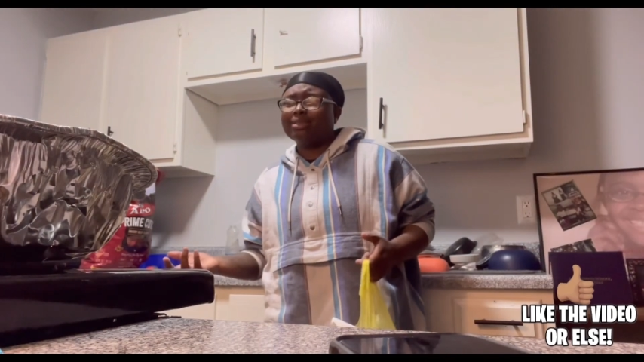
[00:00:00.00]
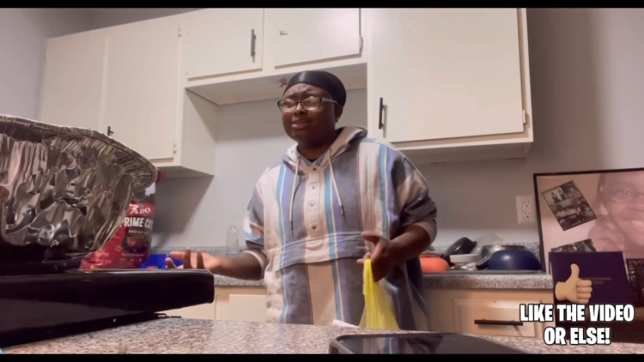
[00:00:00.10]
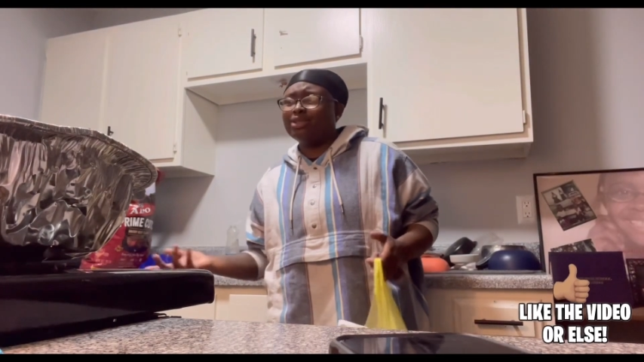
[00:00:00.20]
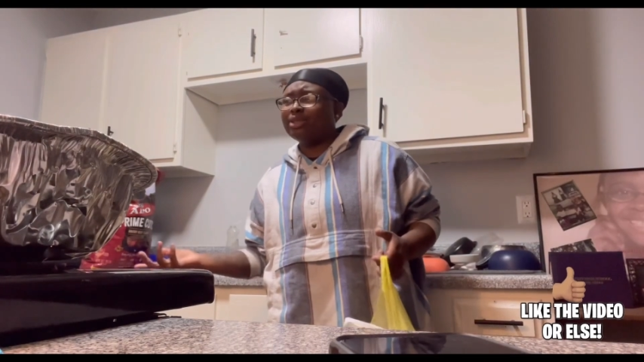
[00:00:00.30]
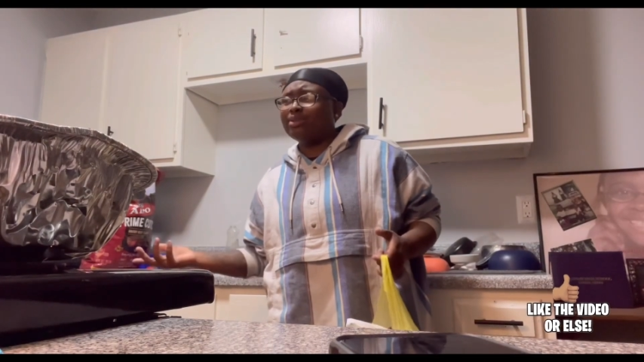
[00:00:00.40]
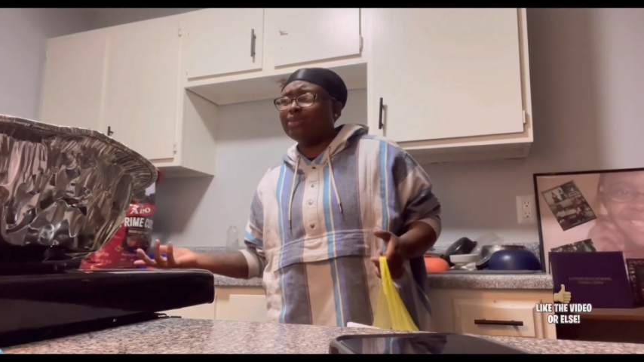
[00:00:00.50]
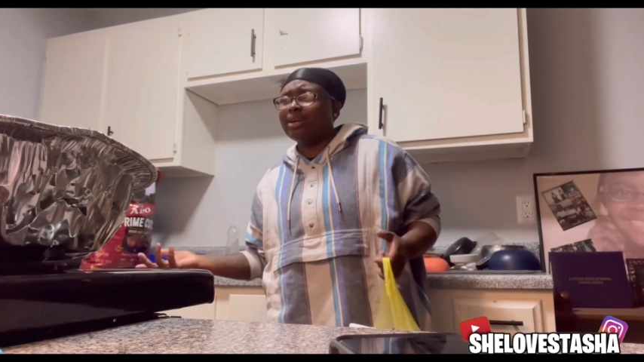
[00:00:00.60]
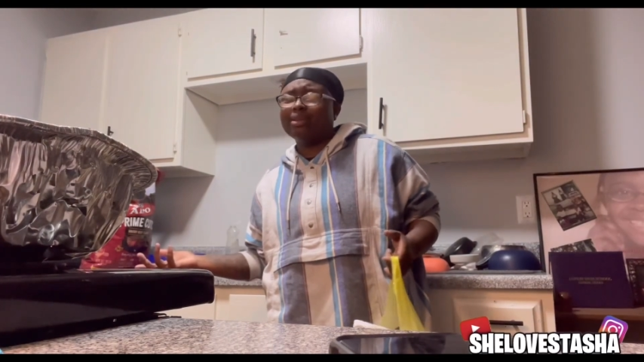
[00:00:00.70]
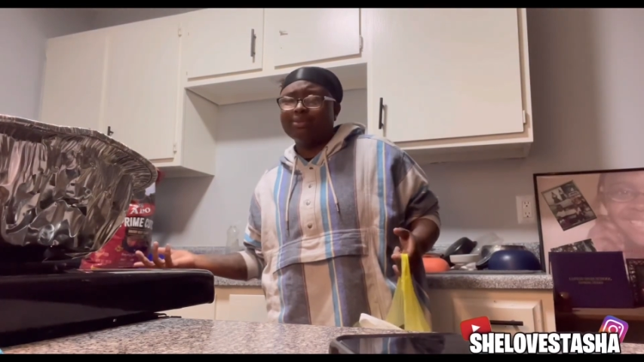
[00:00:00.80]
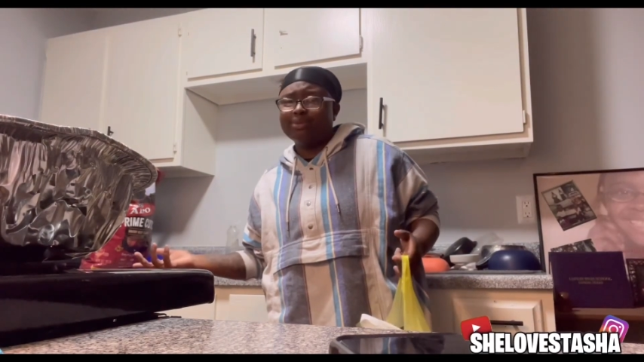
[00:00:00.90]
cooking
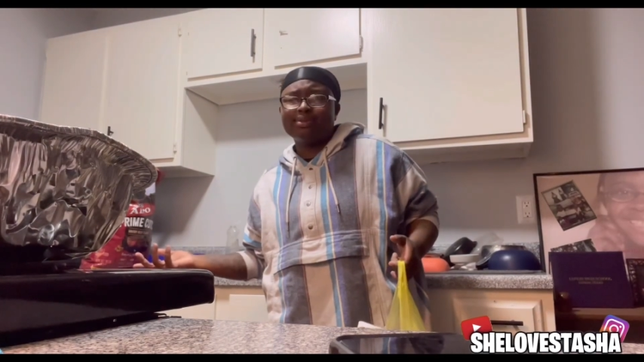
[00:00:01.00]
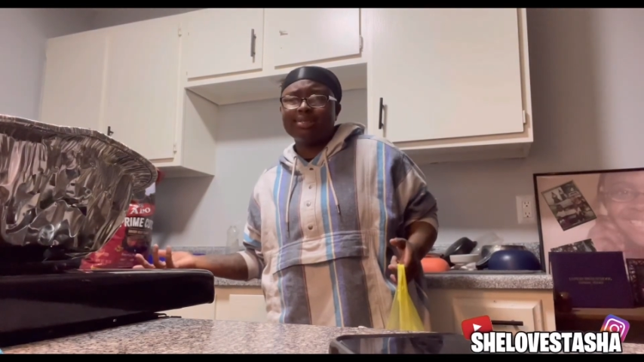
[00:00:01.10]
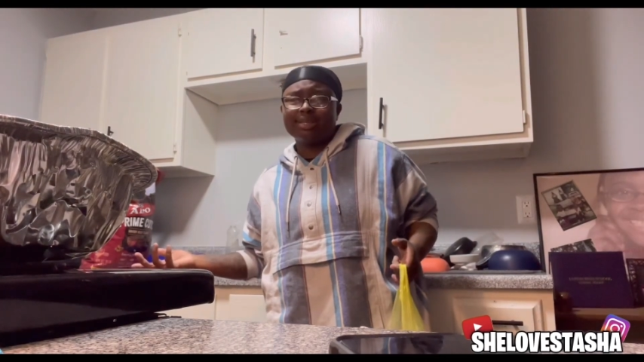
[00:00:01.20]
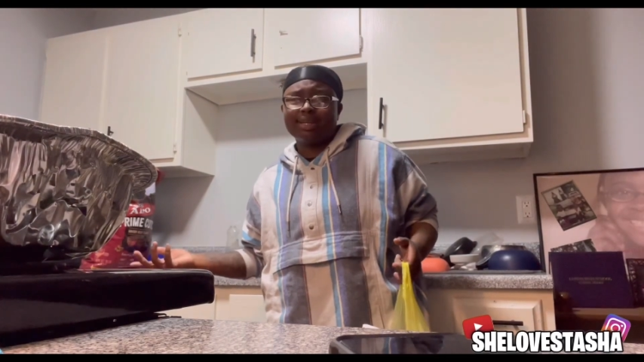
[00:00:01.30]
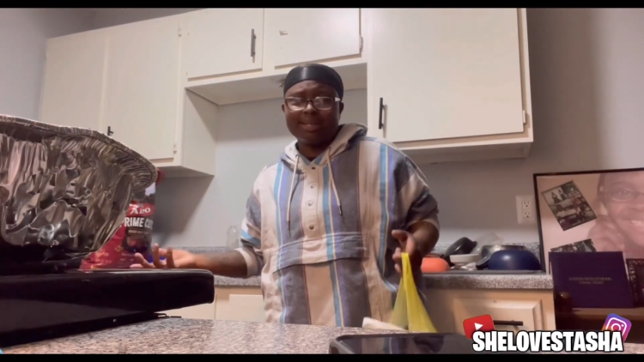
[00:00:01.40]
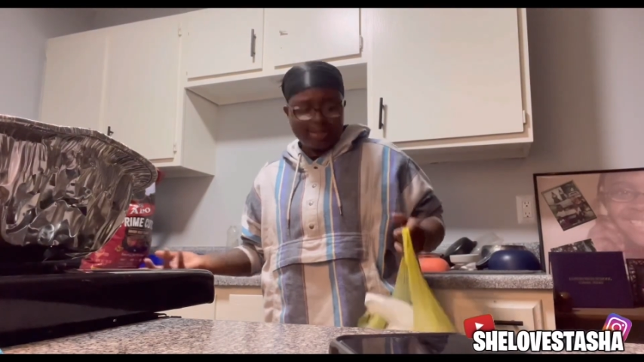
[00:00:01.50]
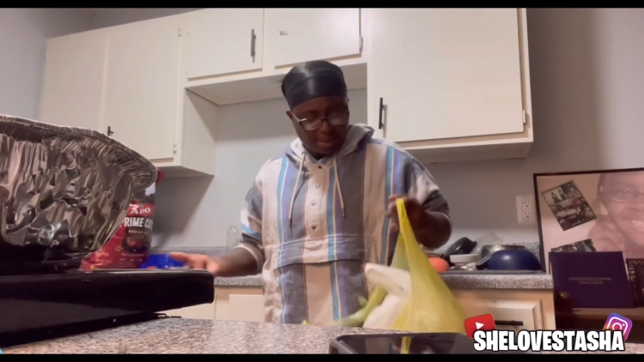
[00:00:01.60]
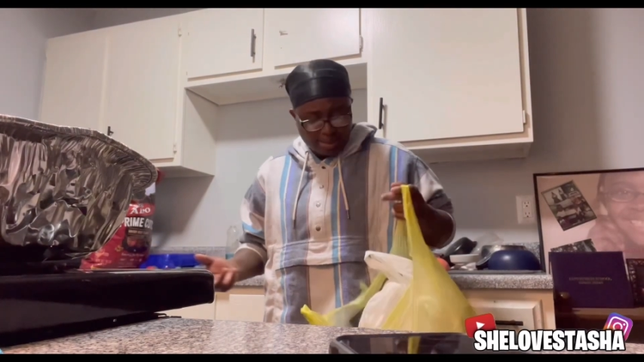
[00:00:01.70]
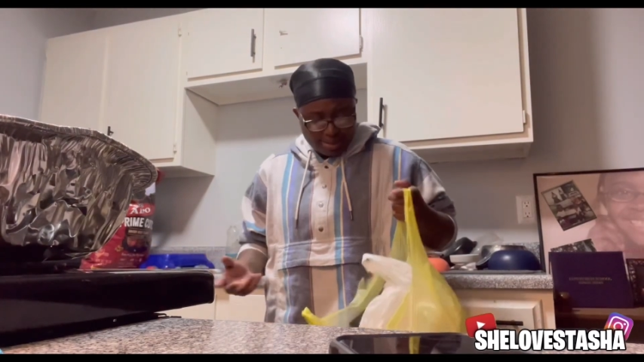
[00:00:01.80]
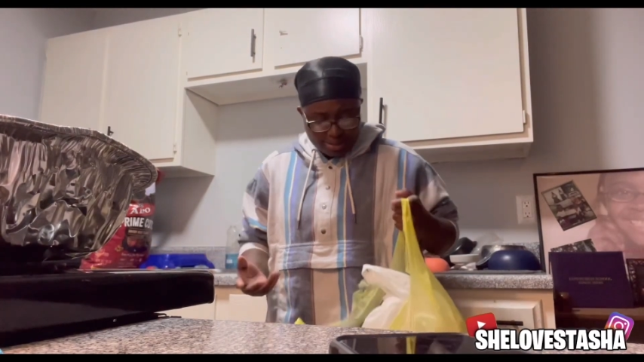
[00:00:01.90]
regular food tonight.
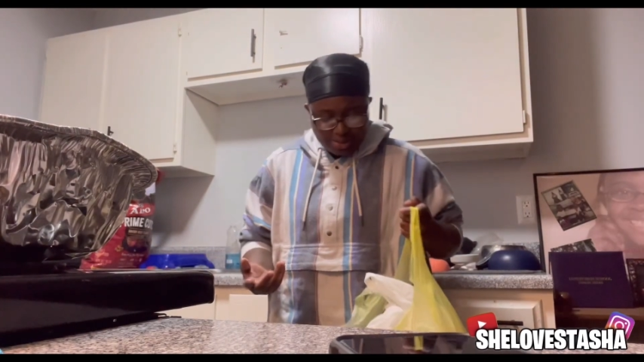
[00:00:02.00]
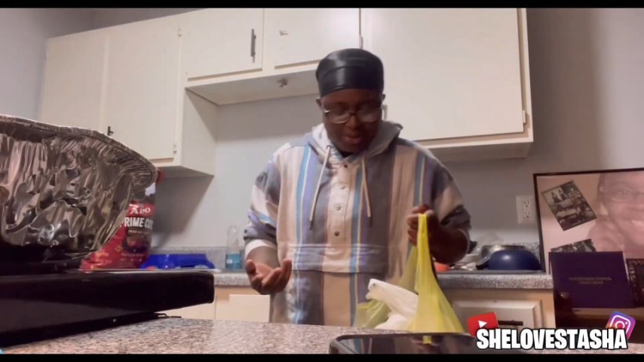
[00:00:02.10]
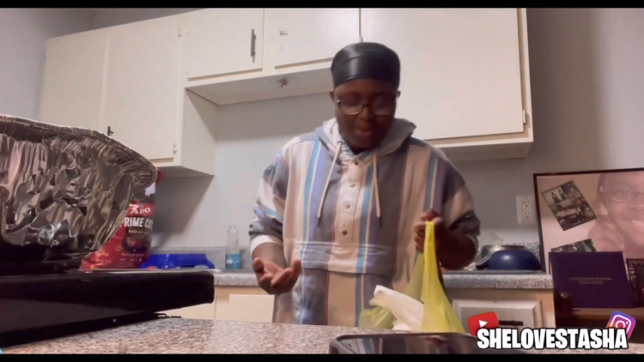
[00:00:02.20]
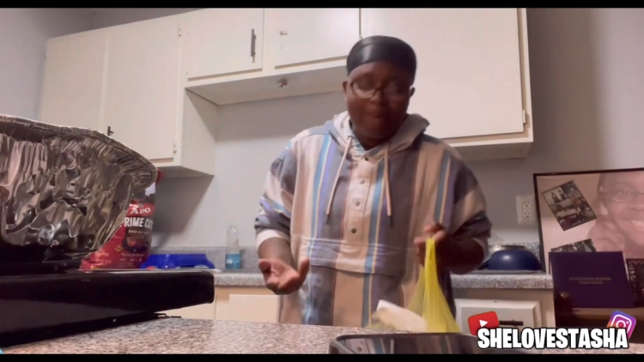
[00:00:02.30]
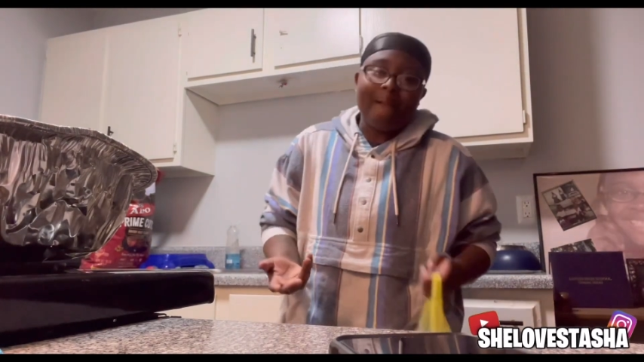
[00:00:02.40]
So,